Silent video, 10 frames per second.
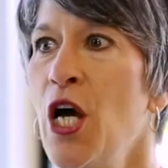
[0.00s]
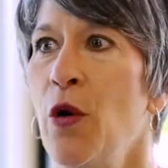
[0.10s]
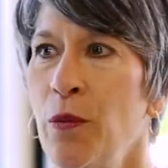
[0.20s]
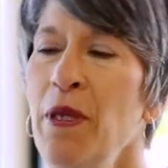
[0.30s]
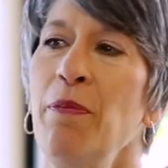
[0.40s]

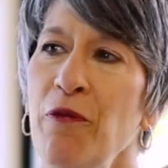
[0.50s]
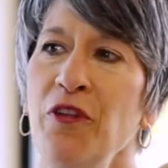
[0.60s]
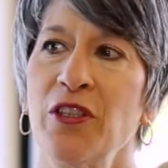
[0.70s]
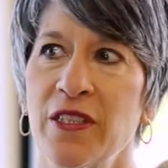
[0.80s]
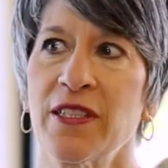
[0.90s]
When people
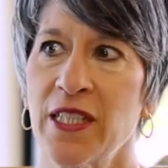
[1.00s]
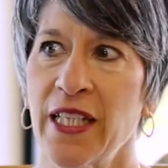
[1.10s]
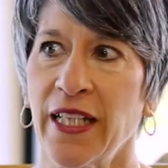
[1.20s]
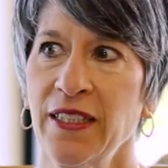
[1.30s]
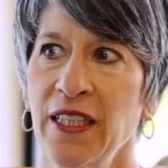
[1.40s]
feel
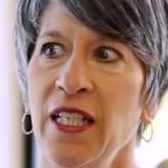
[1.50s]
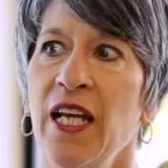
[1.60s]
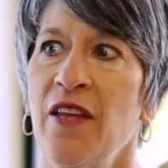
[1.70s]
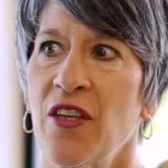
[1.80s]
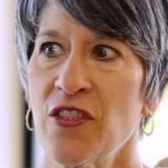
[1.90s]
disconnected, they